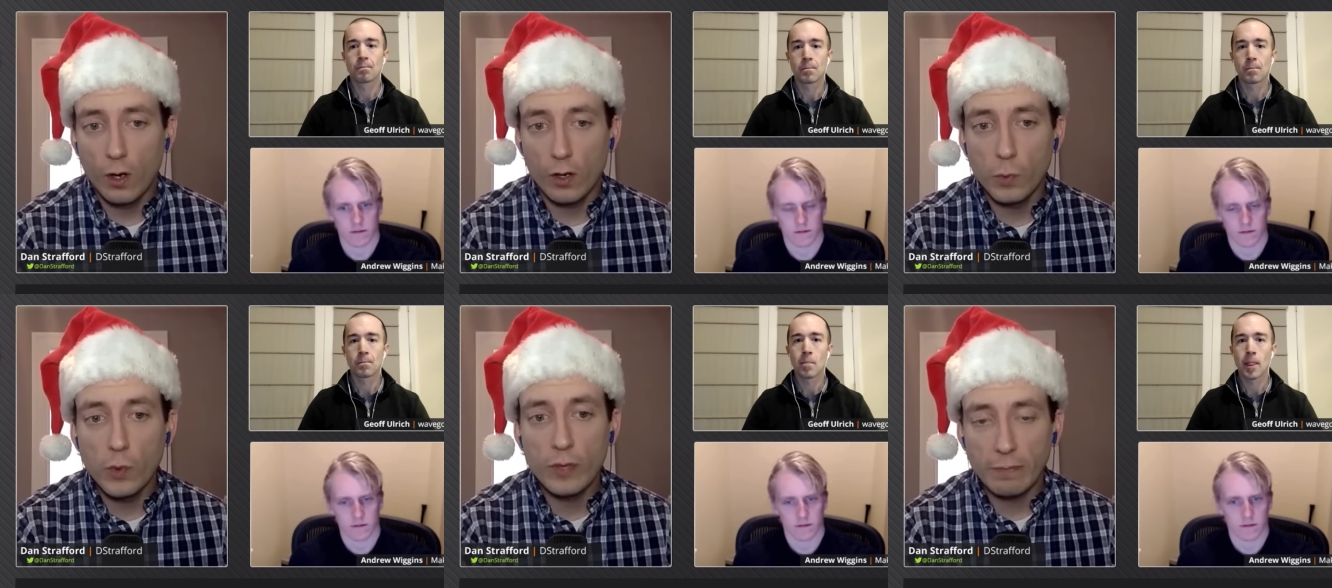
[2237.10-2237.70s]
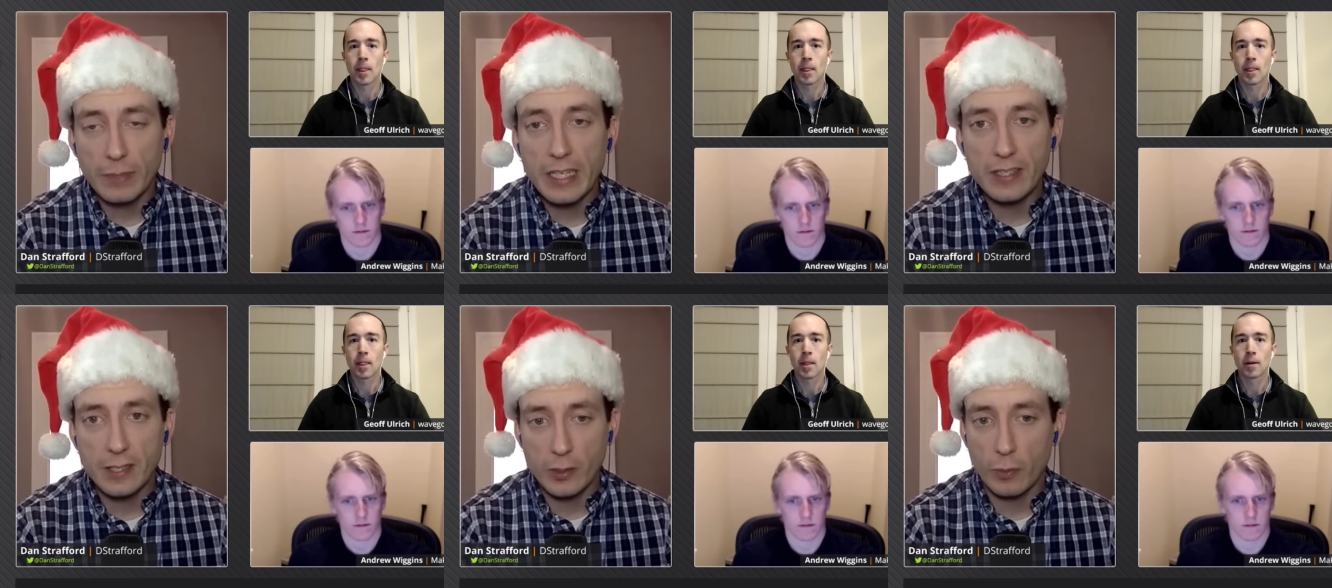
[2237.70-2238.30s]
Speaker 1: are moving
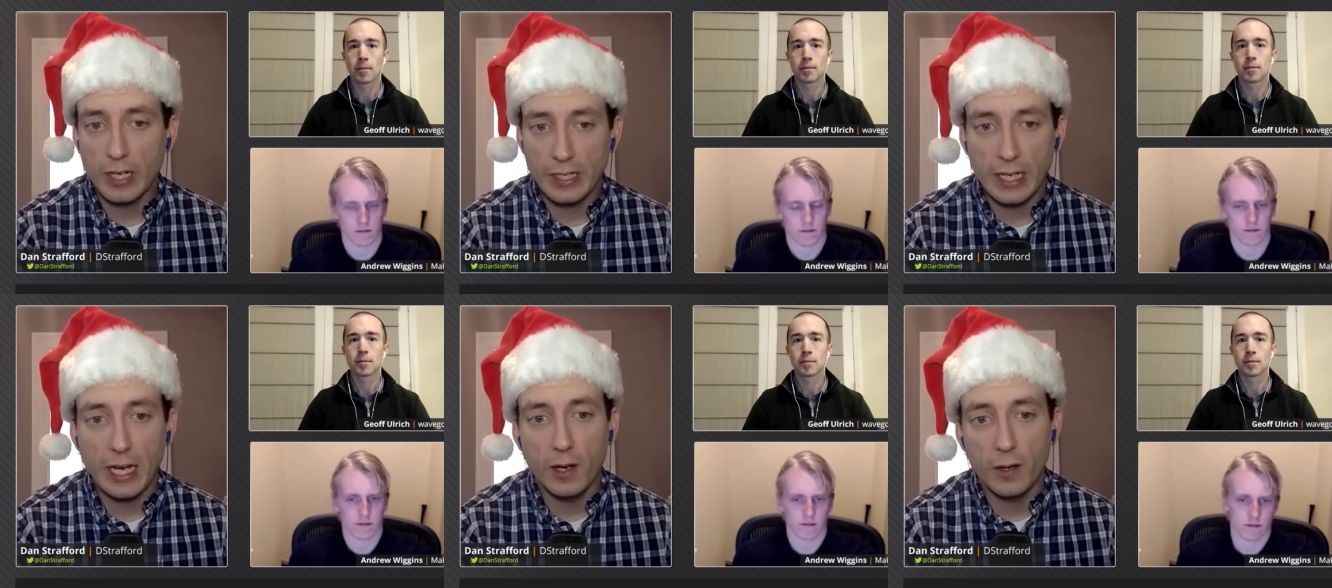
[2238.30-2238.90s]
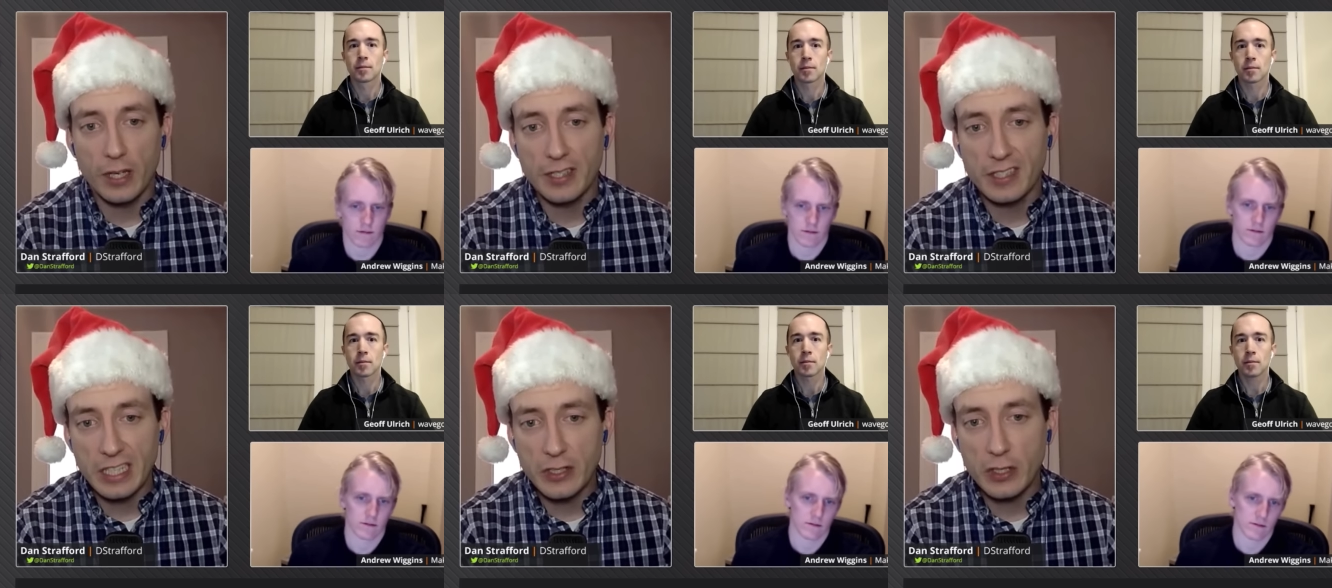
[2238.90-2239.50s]
pieces right now that
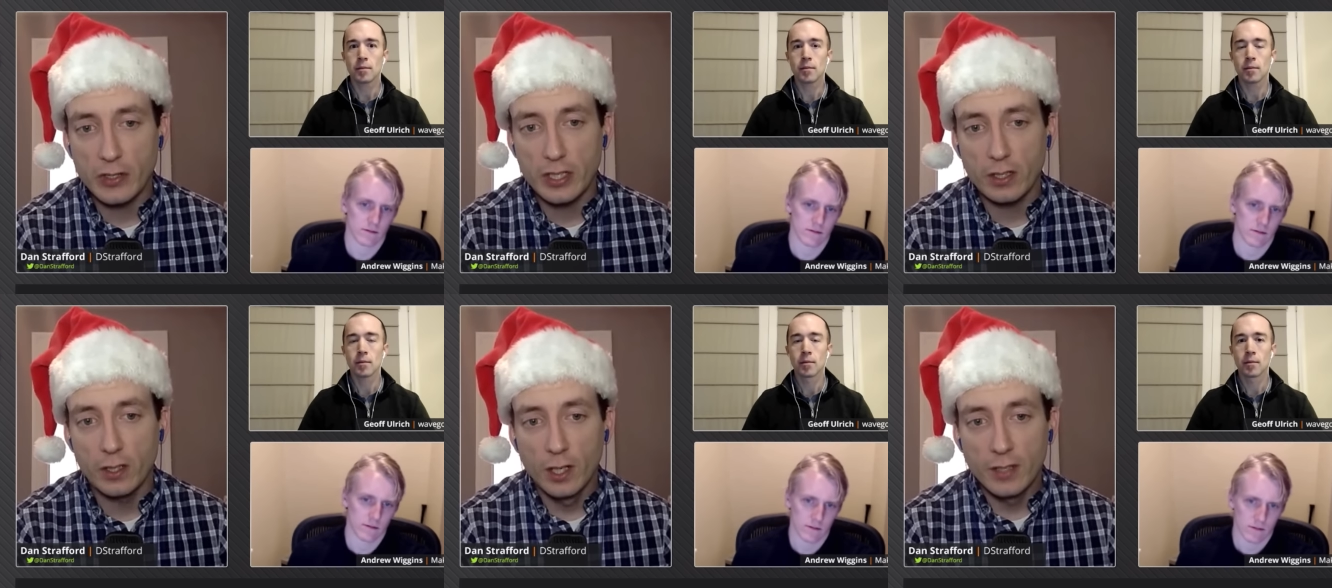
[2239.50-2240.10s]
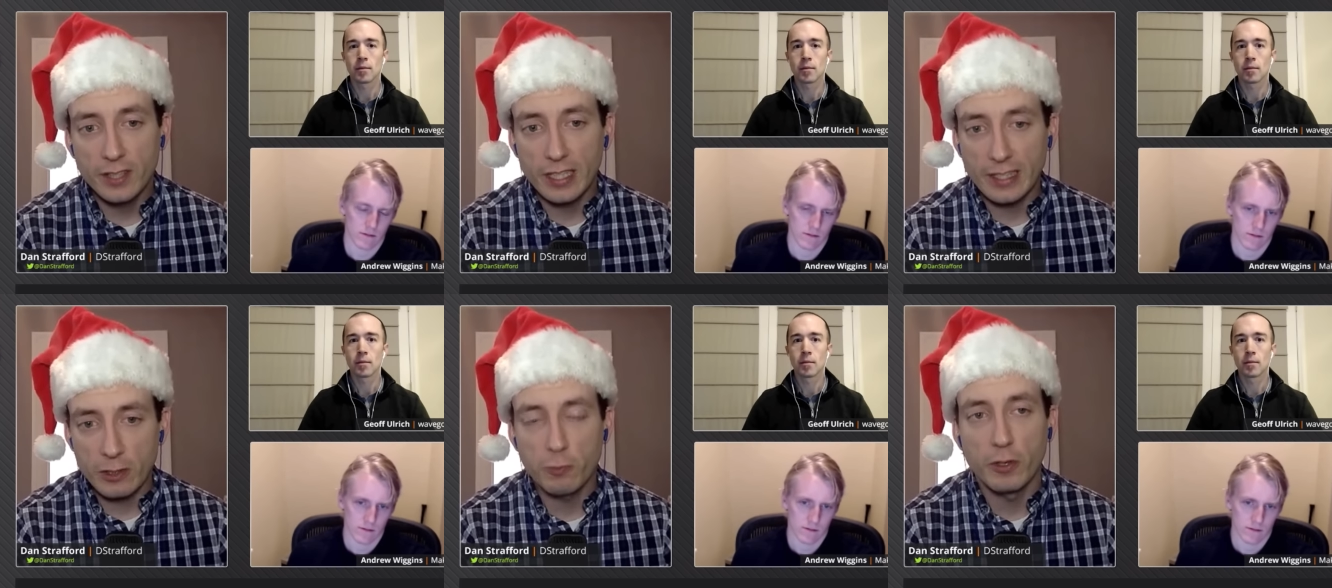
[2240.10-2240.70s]
it's easier to to let
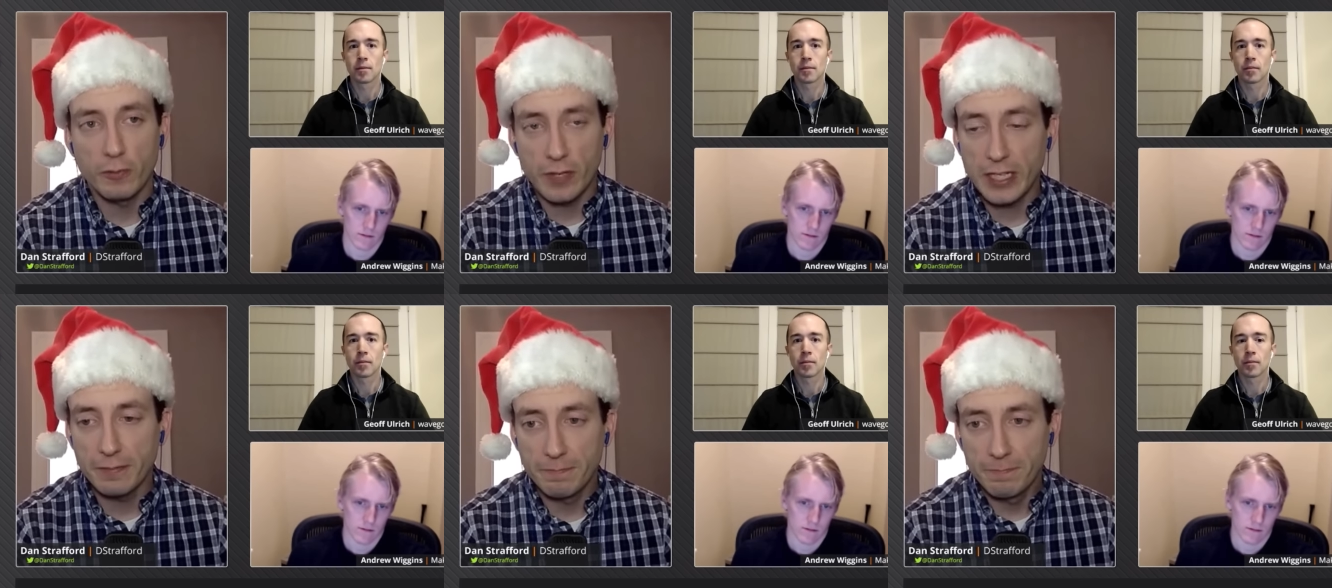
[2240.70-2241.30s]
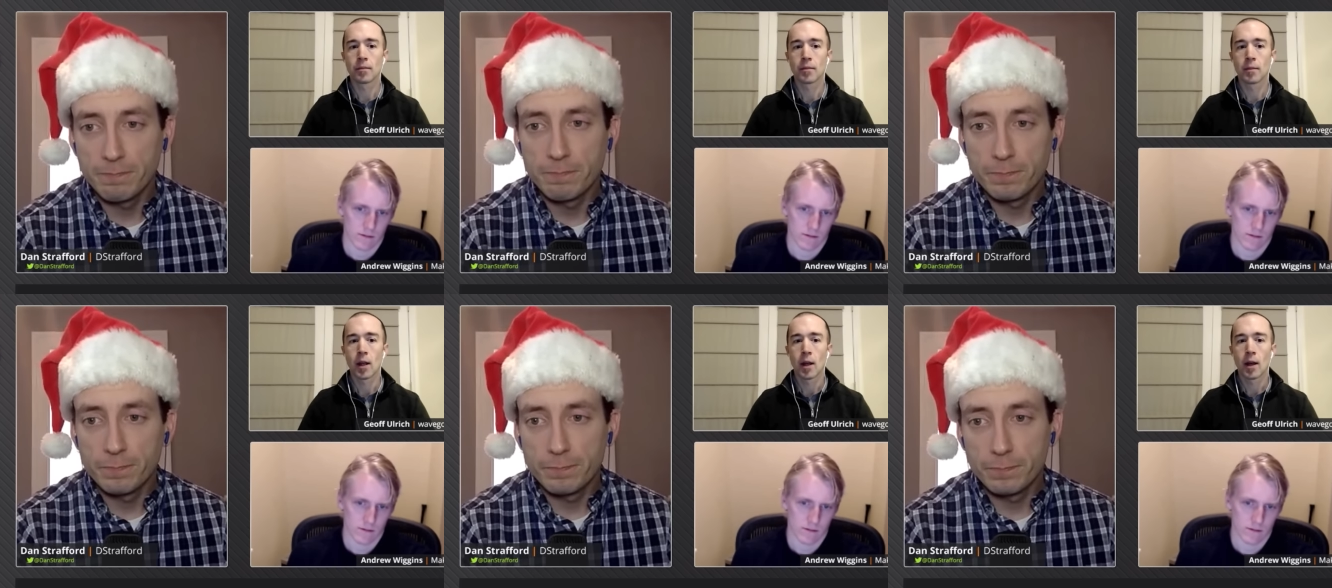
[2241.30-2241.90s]
this one fade?
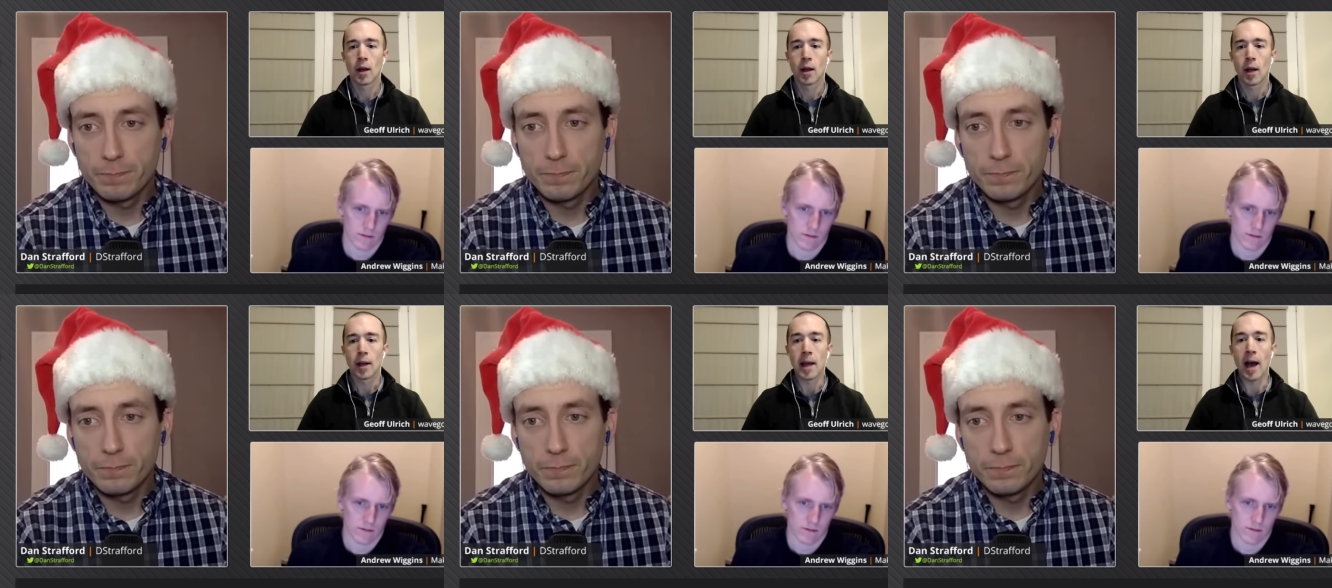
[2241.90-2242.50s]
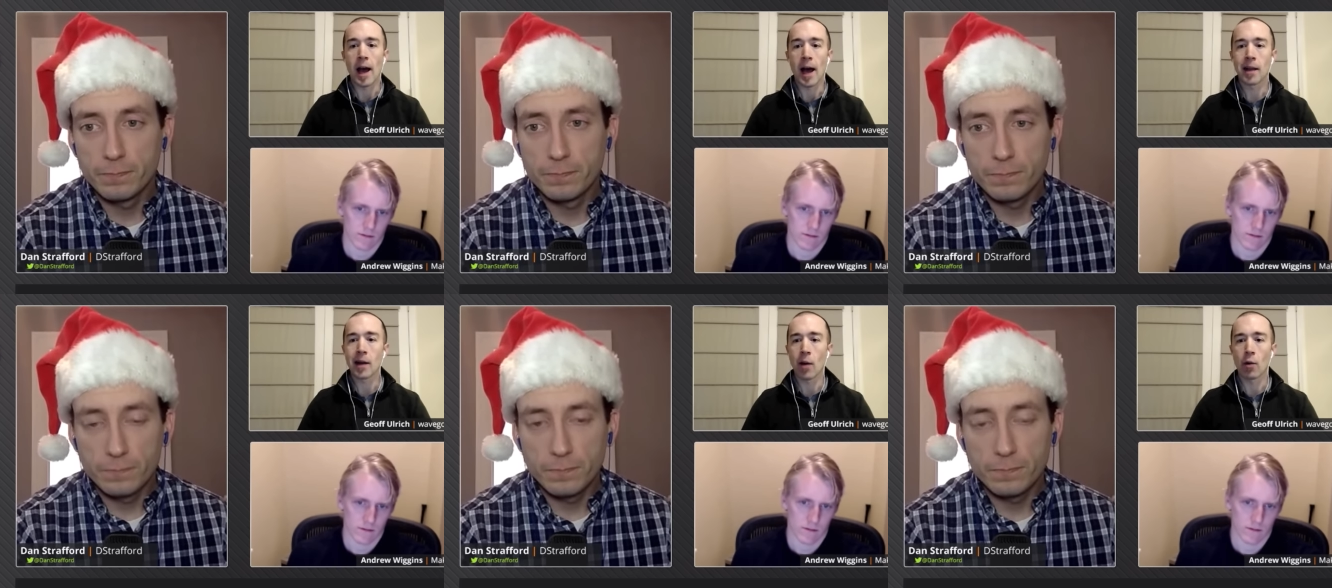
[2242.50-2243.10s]
Speaker 2: Yeah,
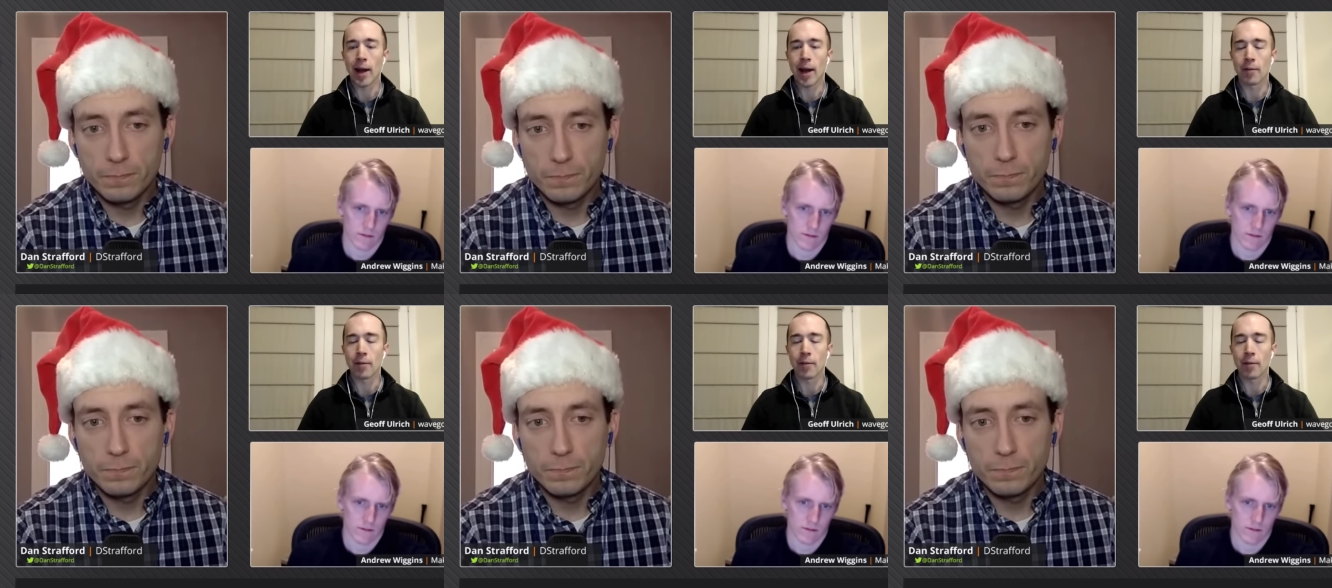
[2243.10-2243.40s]
I, I won't have